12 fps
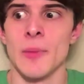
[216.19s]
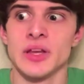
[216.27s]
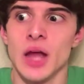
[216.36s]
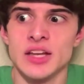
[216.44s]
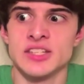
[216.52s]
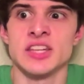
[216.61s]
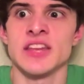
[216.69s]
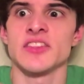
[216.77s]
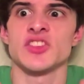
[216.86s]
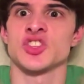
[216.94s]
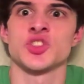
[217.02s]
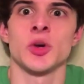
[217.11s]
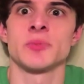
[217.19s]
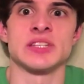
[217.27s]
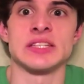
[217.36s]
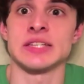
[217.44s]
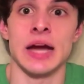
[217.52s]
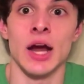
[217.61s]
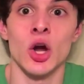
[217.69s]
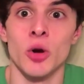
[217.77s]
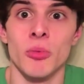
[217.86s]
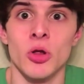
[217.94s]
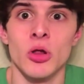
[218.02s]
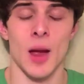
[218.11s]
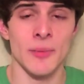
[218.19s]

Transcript: I mean, not to say that the script is terrible.